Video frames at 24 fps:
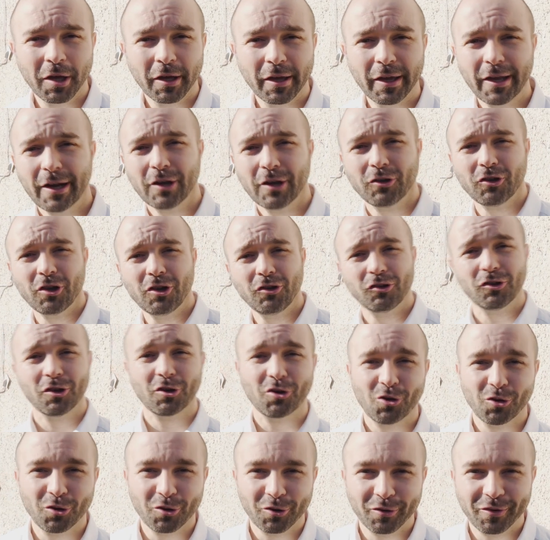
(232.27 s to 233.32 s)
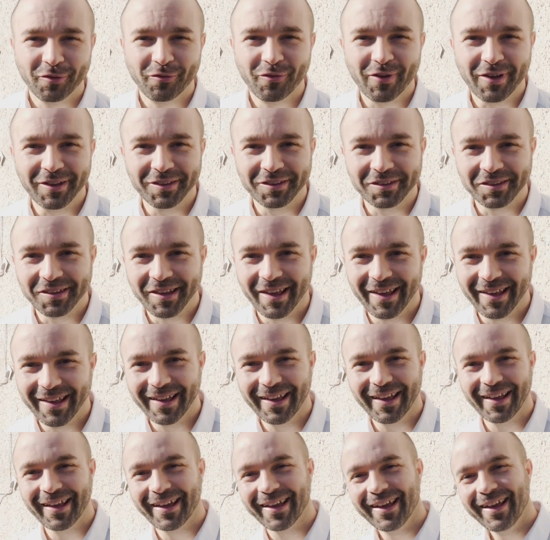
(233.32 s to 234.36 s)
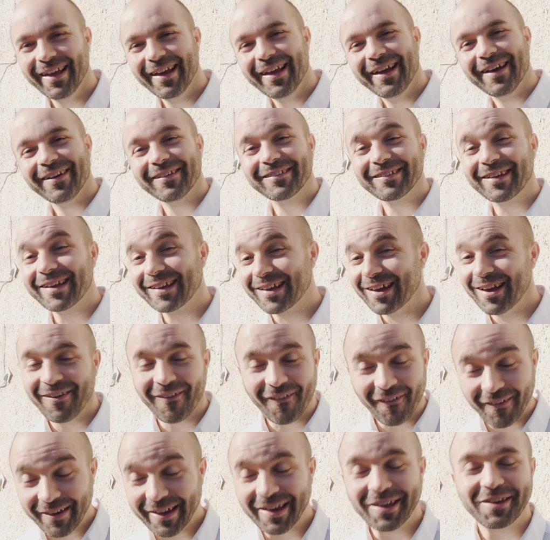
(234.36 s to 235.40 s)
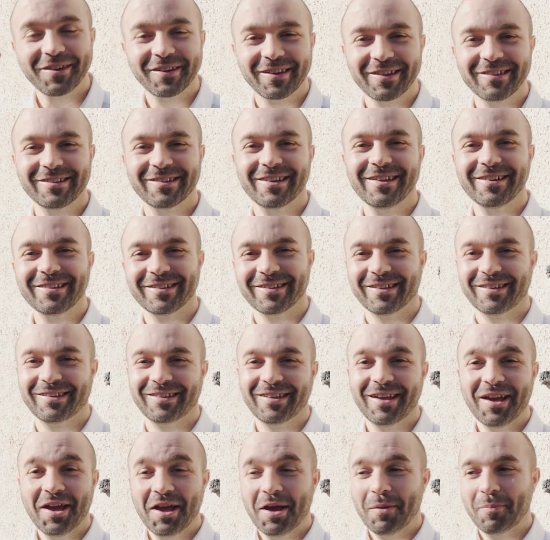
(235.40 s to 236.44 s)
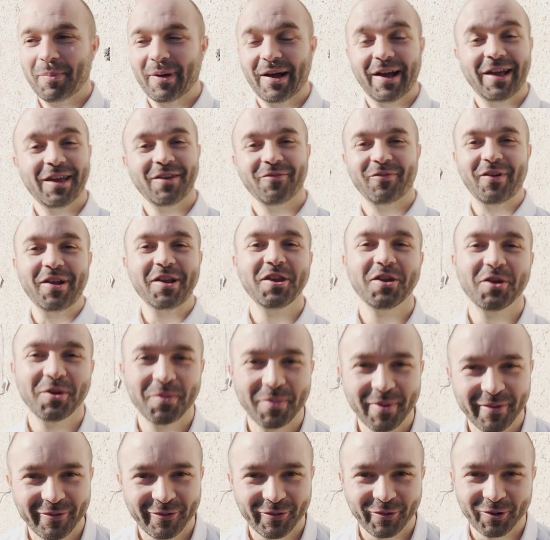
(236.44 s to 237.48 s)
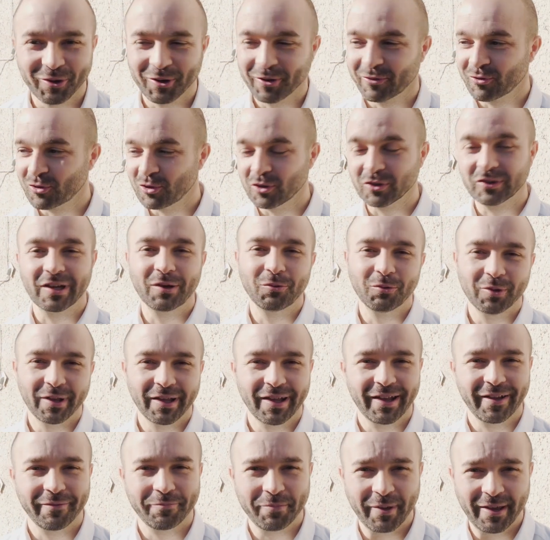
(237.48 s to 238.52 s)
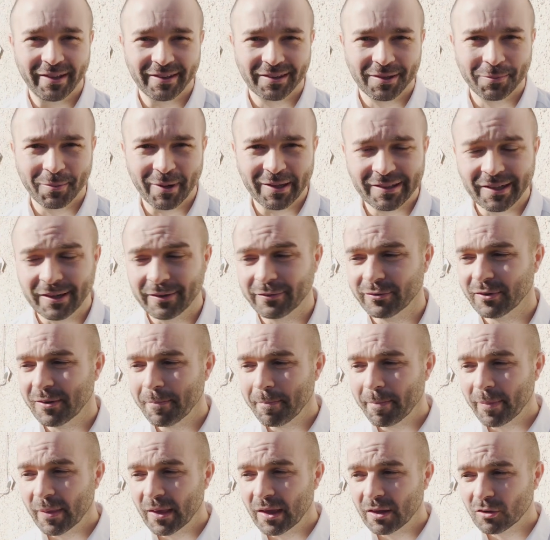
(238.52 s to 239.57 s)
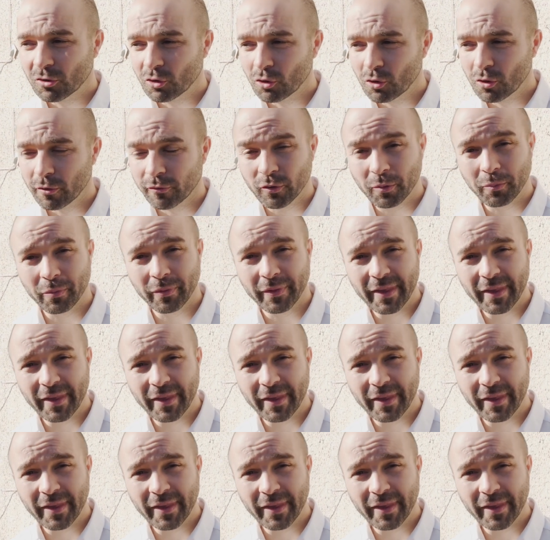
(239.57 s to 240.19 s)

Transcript: can I change the color of the fence? I was like, okay, you can change it. But if I knew it before, of course, I wouldn't have painted myself. So from